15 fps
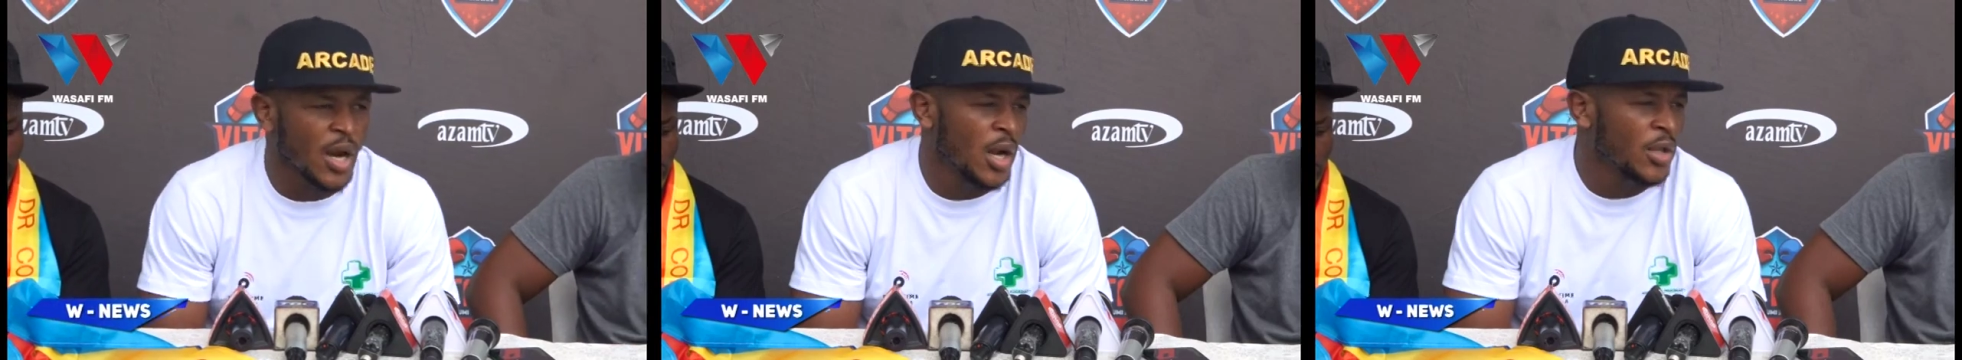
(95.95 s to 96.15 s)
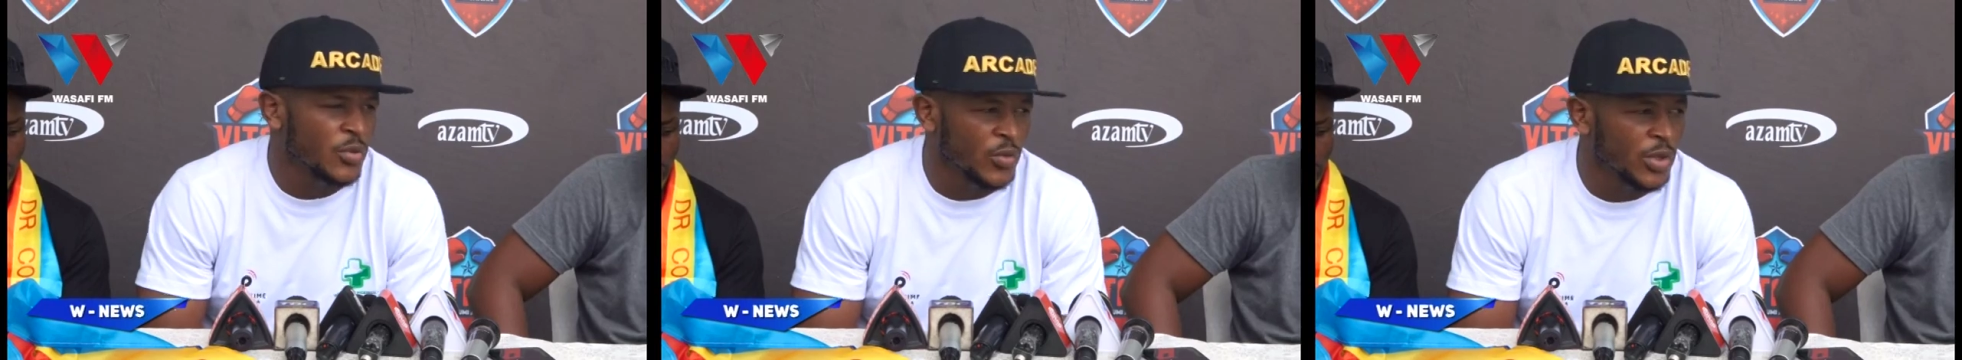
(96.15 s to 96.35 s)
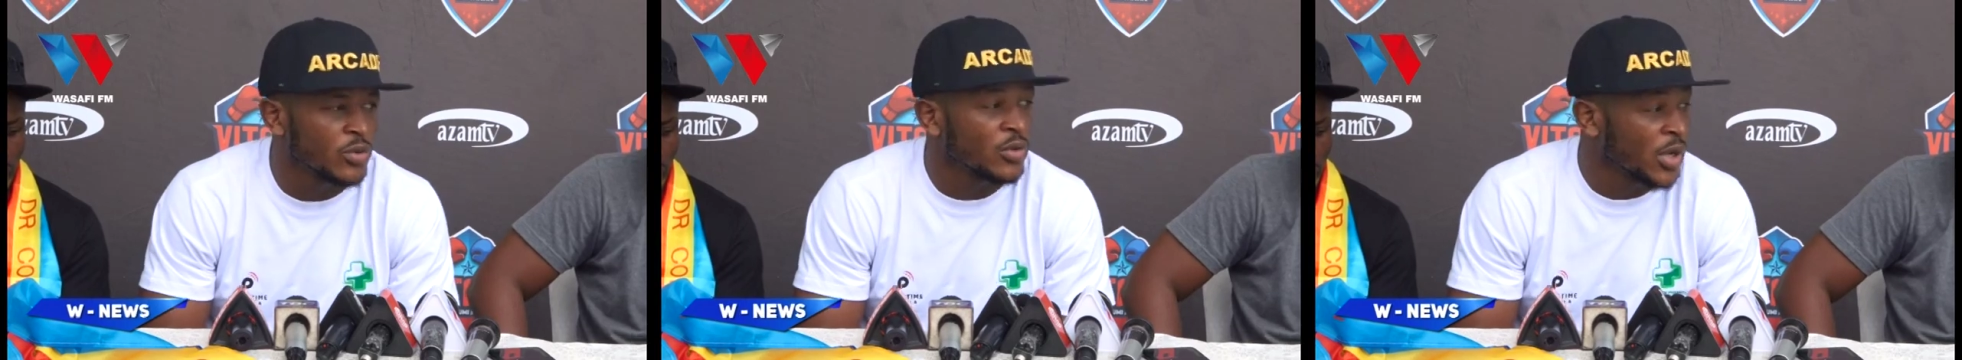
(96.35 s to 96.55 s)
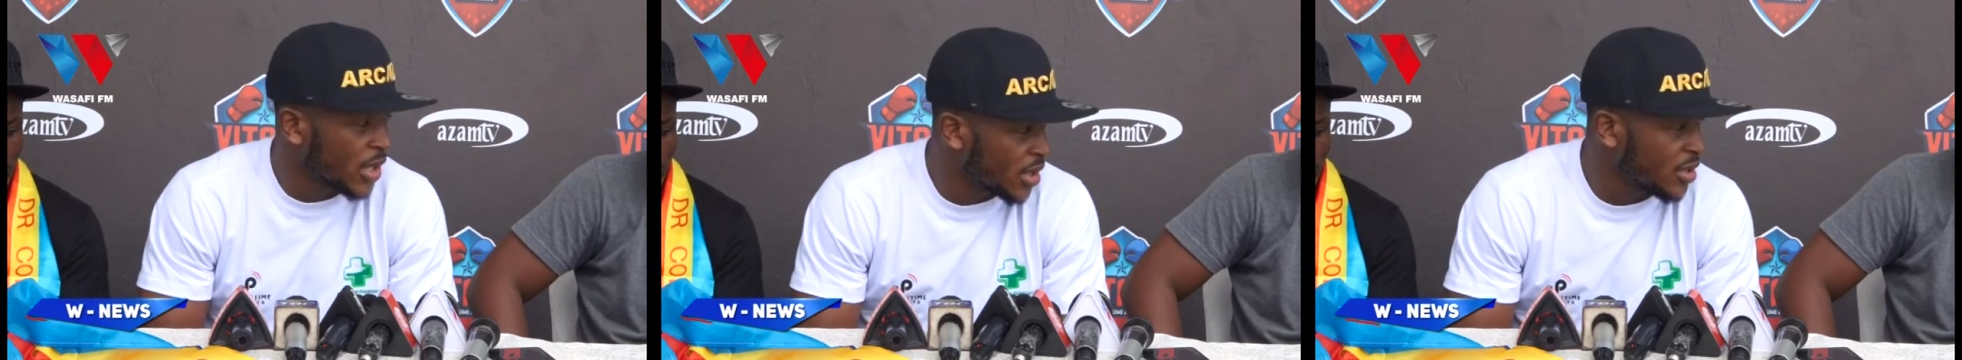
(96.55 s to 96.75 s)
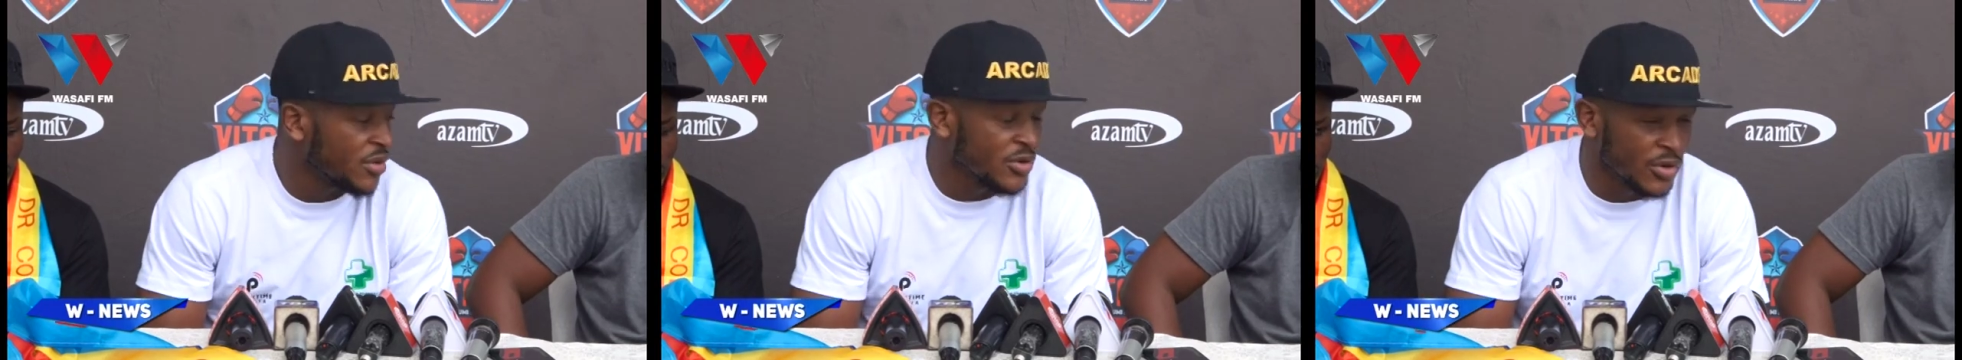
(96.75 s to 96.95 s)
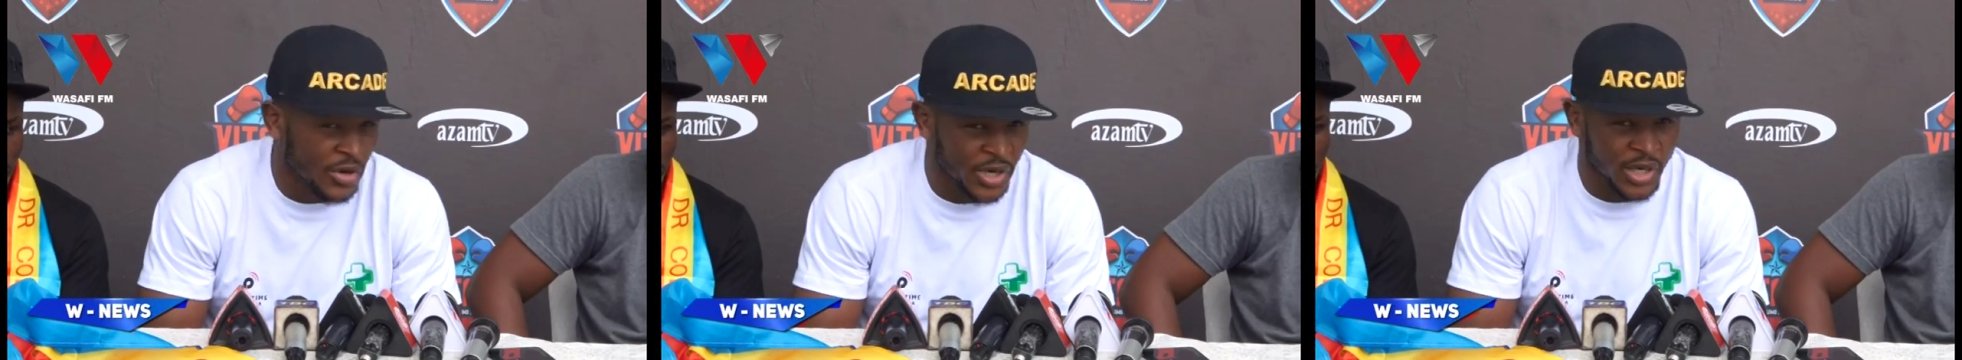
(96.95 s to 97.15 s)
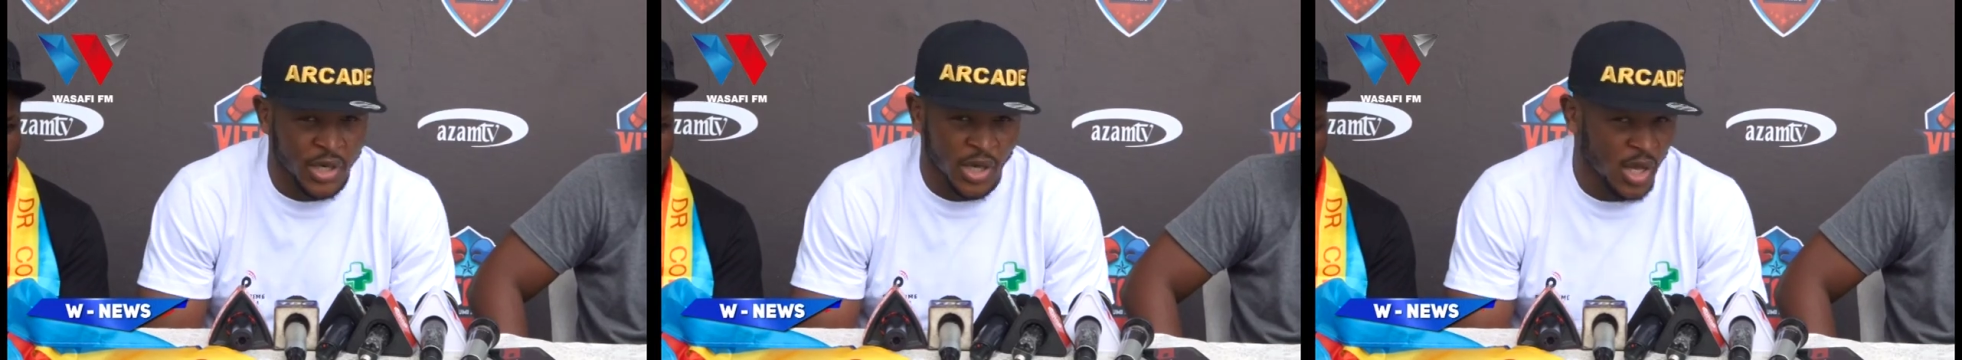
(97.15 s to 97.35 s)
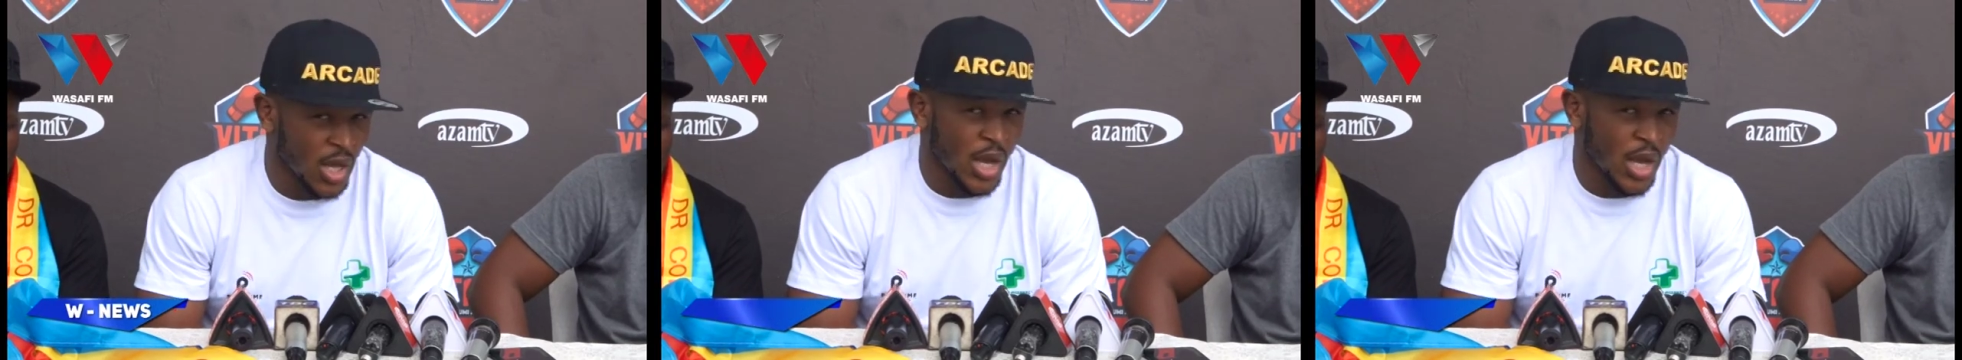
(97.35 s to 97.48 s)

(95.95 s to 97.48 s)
I can't wait to get in the ring